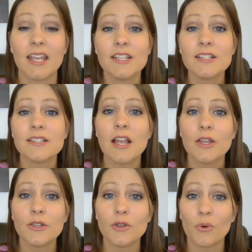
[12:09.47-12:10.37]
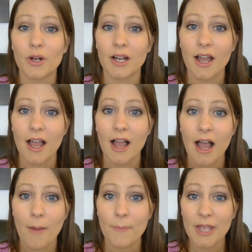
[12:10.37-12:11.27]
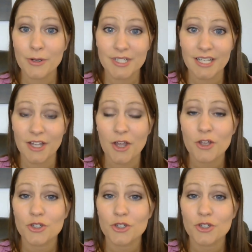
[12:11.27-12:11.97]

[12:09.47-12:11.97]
Is your parenting